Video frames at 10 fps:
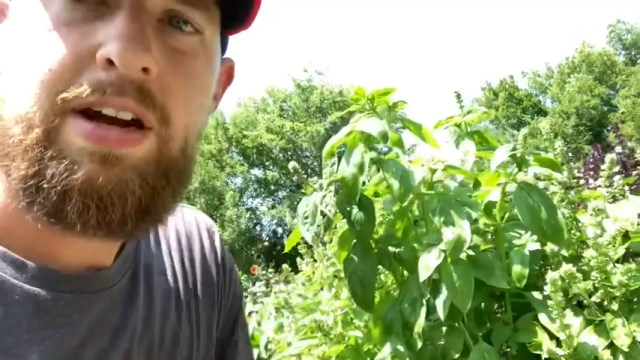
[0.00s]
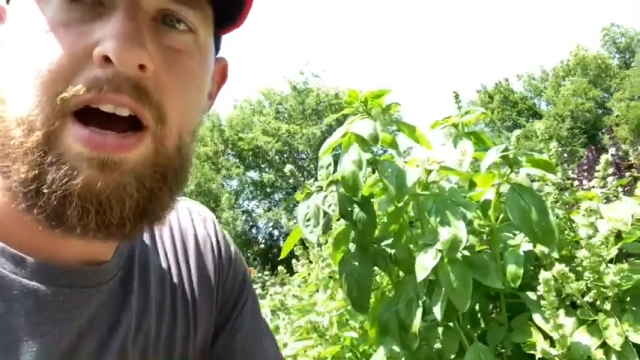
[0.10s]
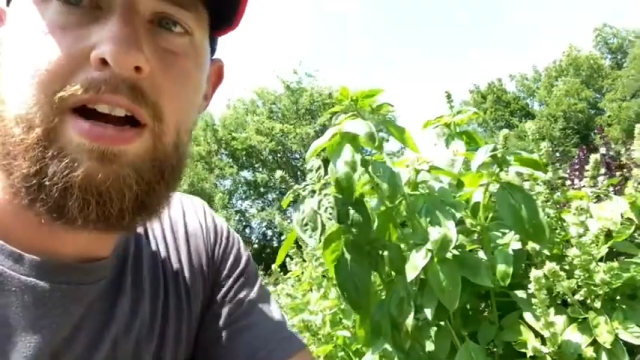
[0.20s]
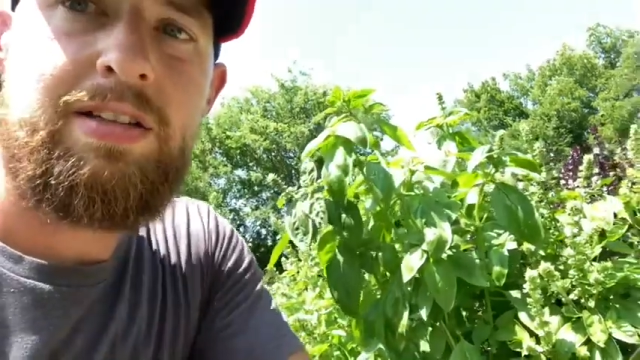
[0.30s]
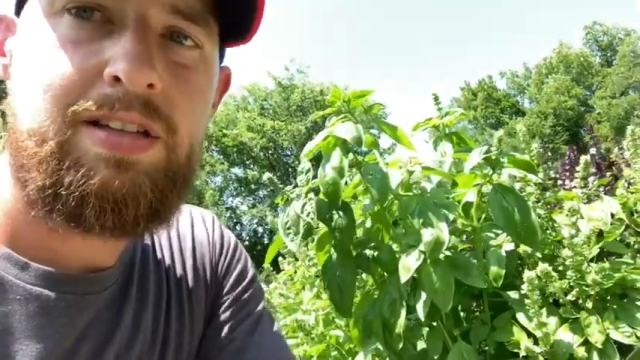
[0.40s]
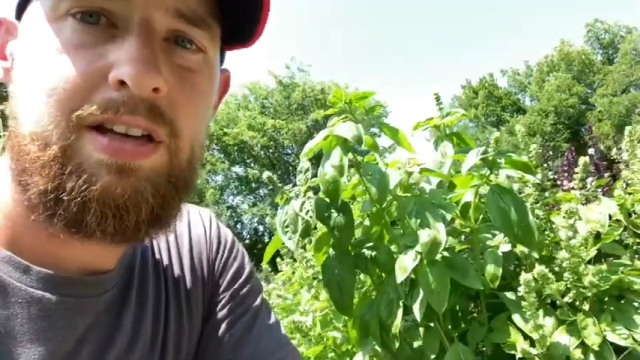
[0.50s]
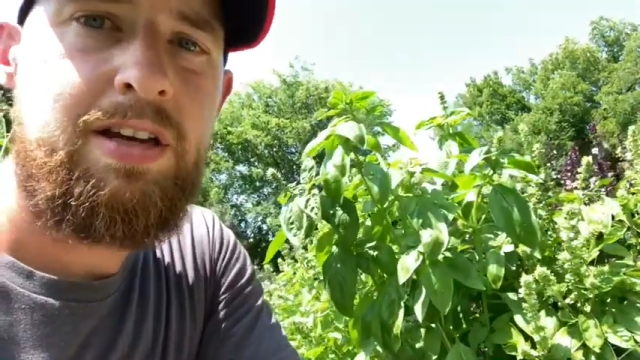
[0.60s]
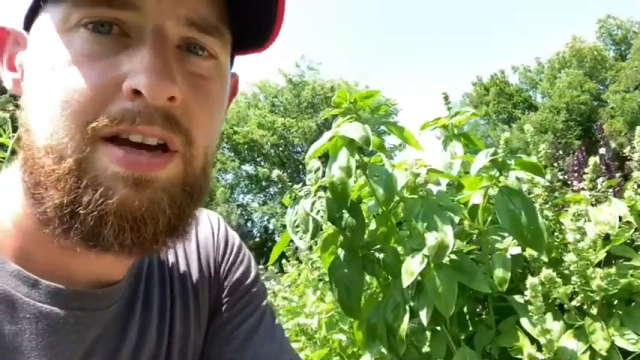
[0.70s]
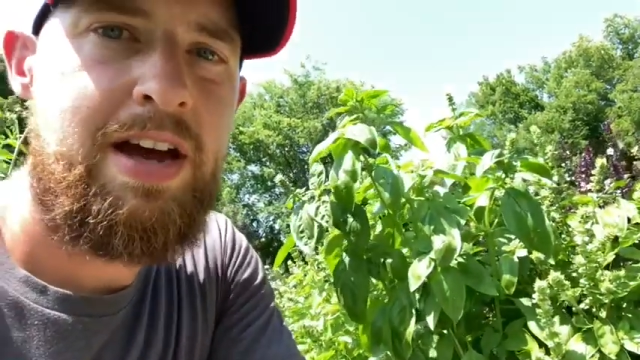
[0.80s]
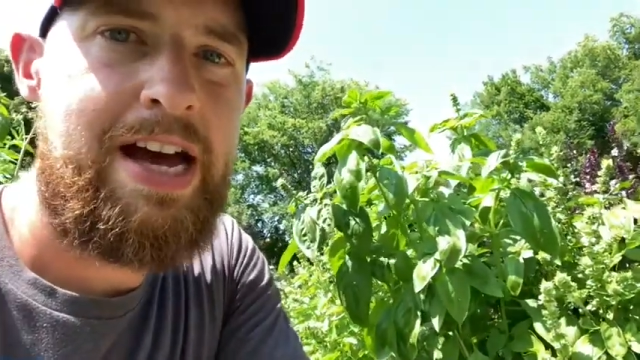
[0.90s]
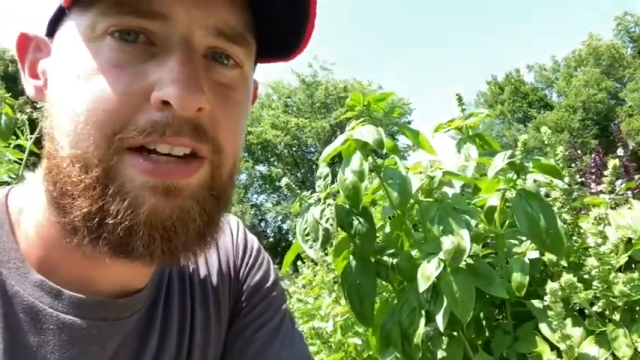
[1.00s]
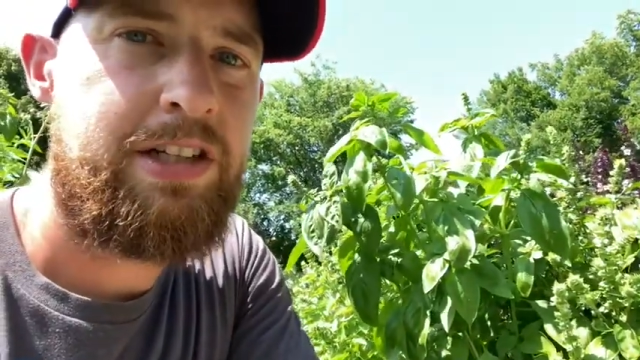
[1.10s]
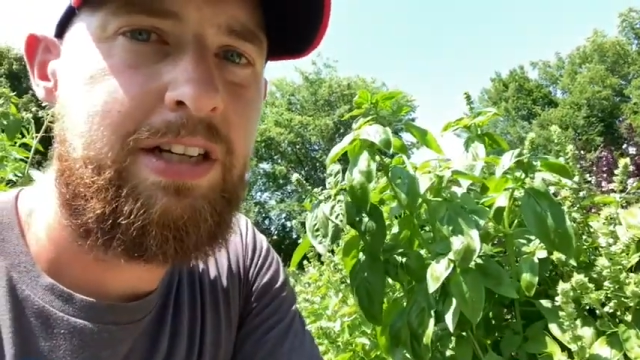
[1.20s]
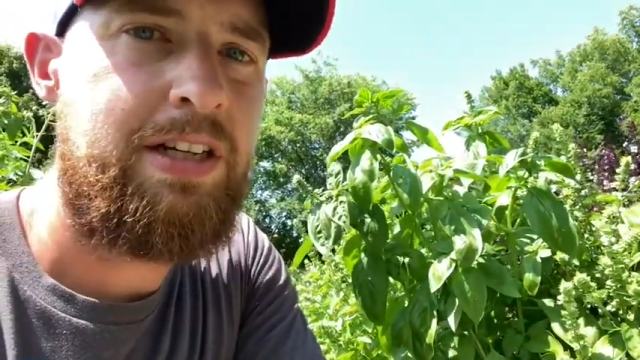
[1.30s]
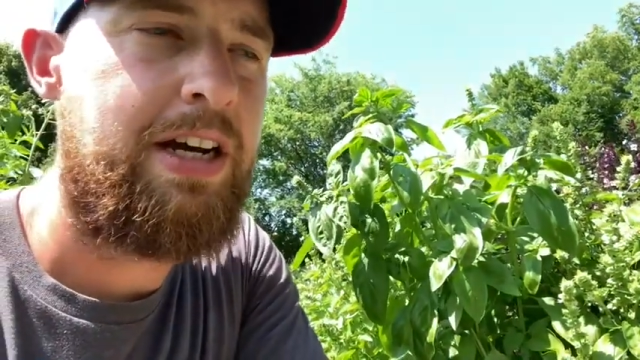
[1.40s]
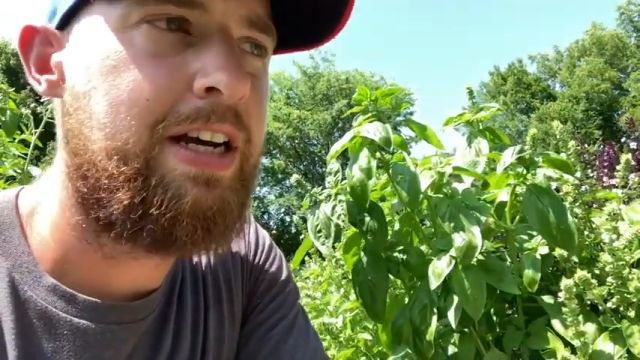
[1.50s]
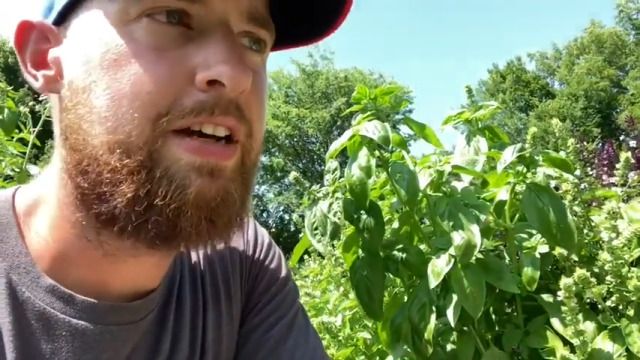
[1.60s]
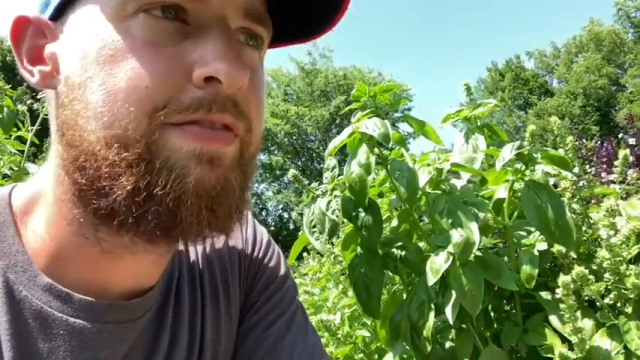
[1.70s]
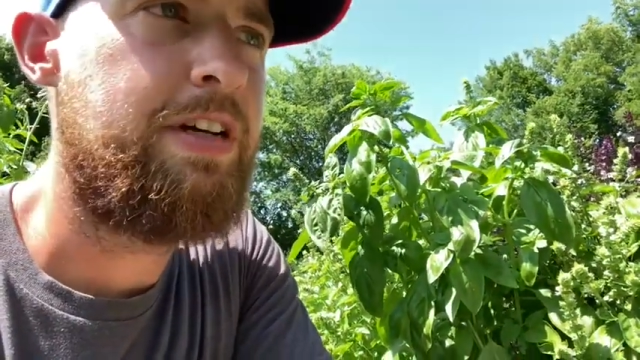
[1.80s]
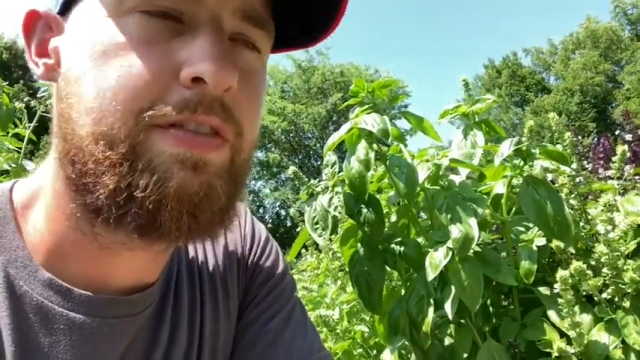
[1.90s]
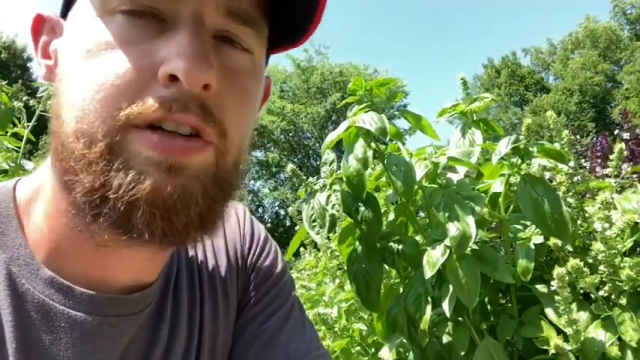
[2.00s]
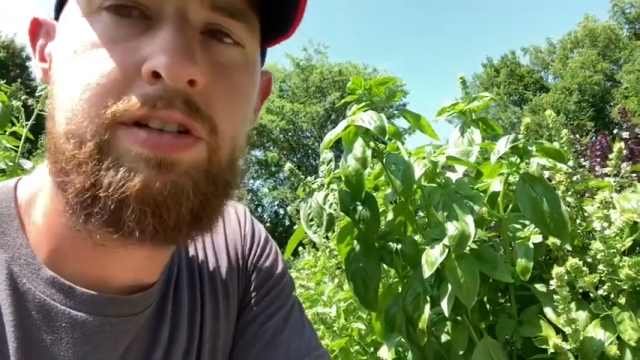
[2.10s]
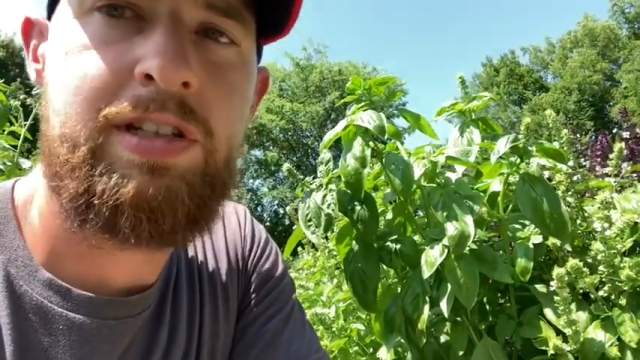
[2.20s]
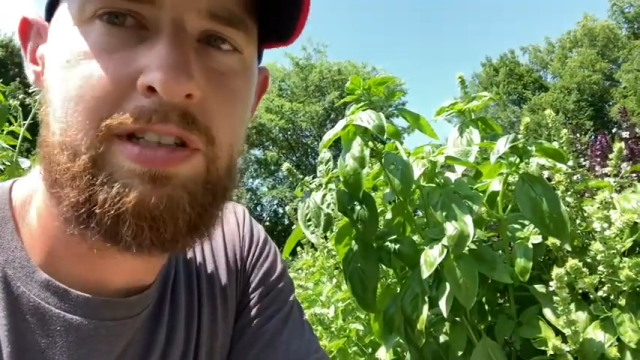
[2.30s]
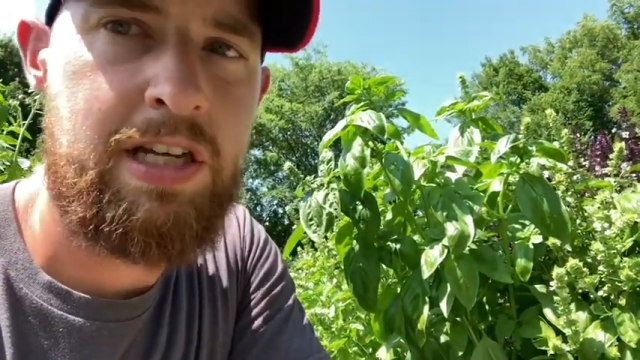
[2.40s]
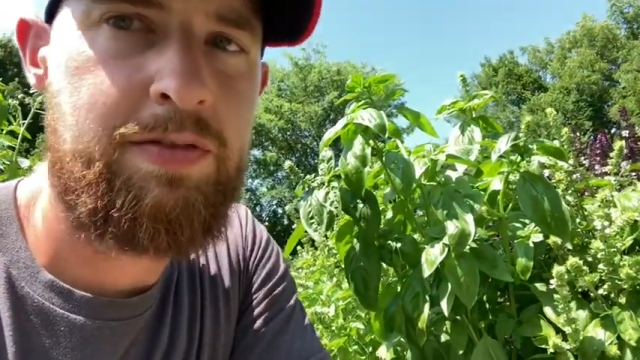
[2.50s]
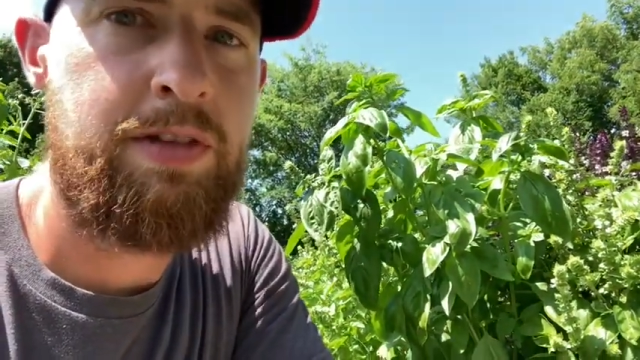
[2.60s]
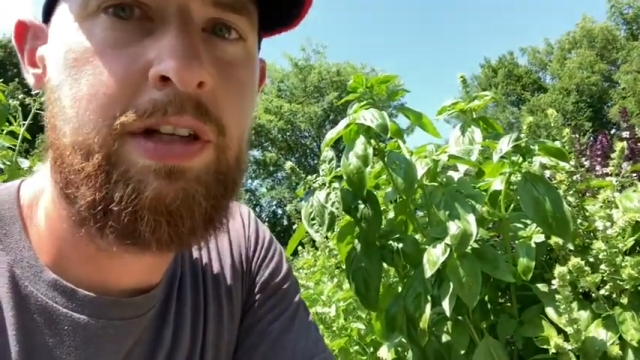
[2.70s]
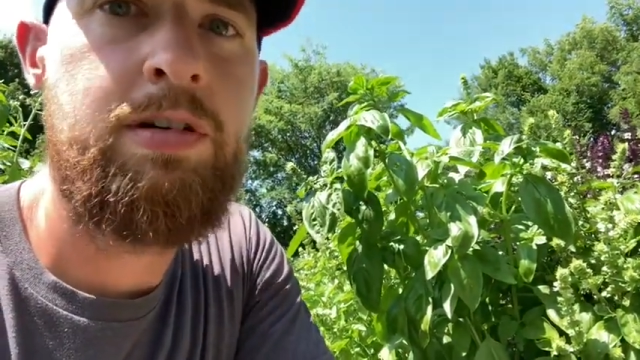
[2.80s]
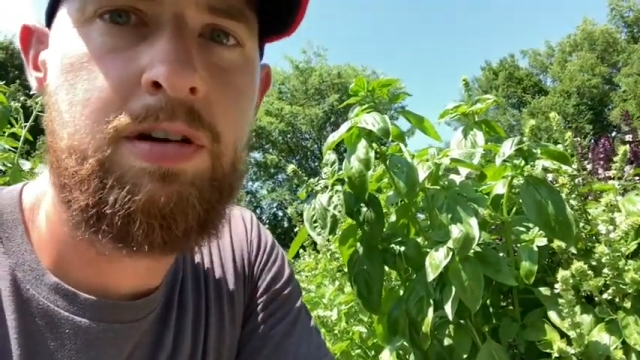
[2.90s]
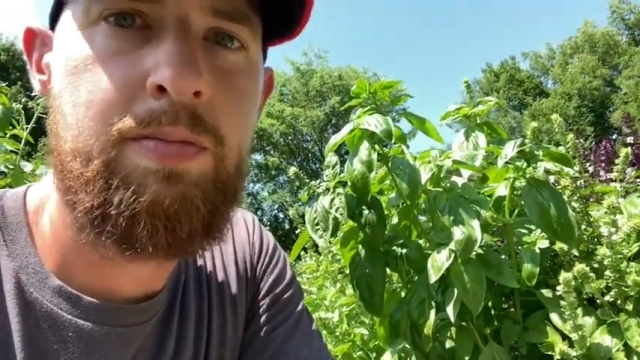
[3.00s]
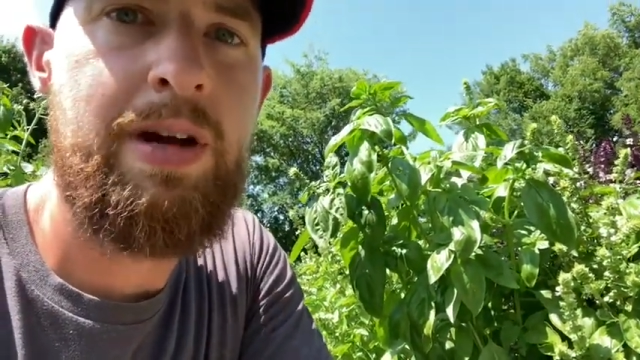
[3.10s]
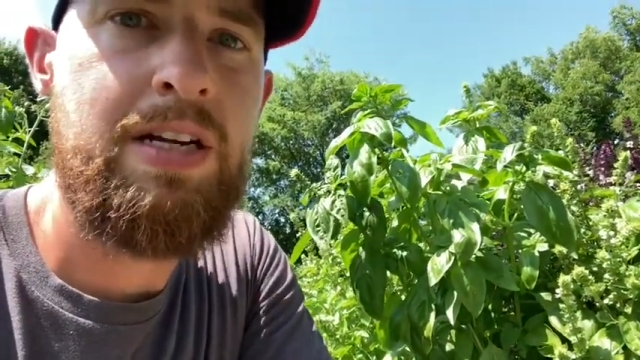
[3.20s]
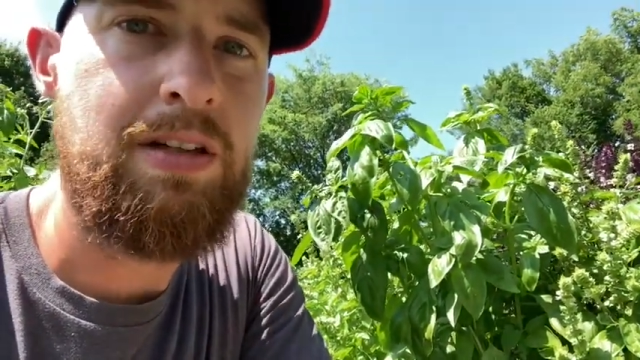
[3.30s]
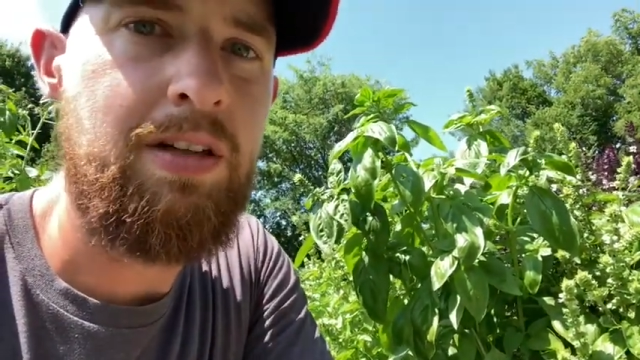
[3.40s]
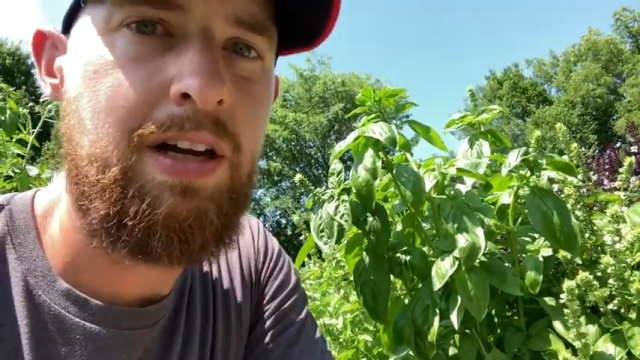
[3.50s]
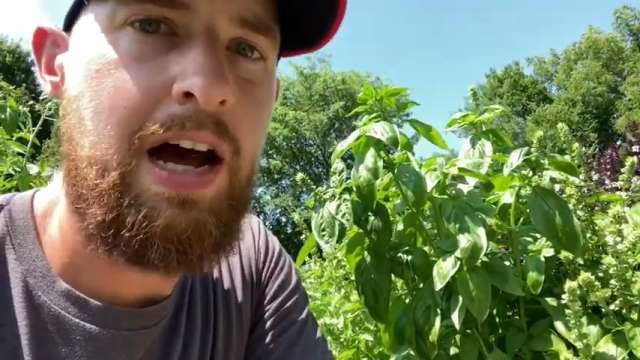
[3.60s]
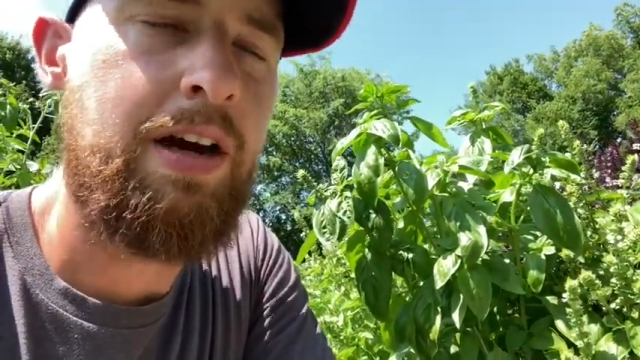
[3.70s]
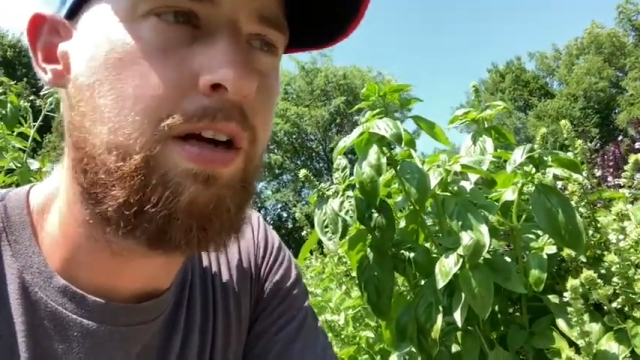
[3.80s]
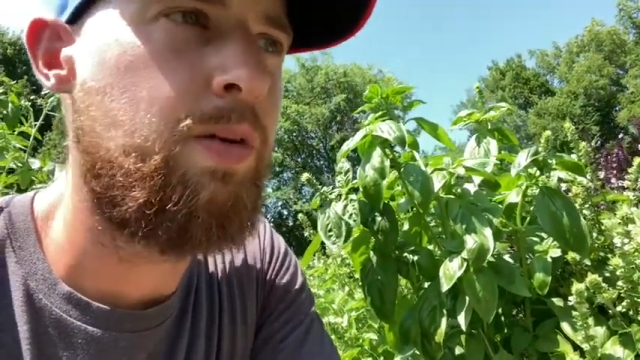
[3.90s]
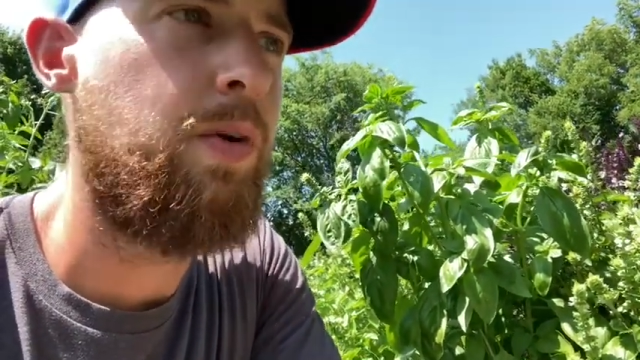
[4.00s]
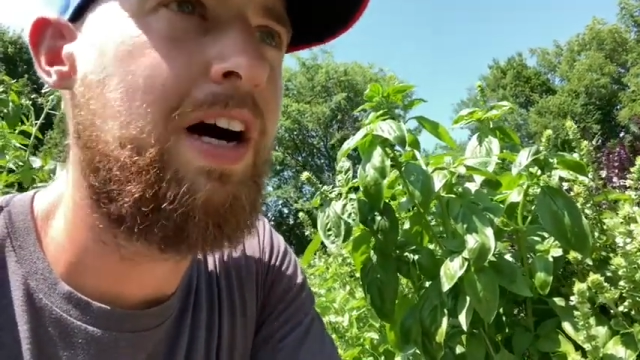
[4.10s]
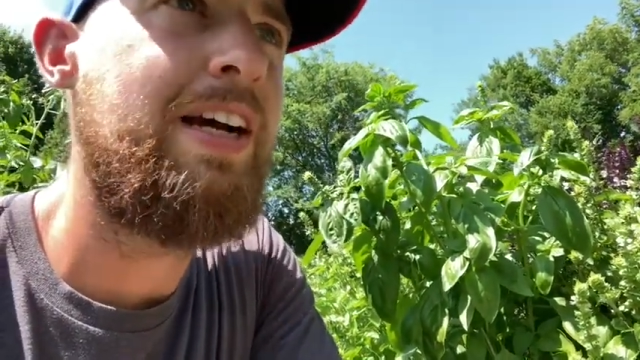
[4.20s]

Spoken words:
honestly, Ashley and I have never successfully grown basil. I don't know why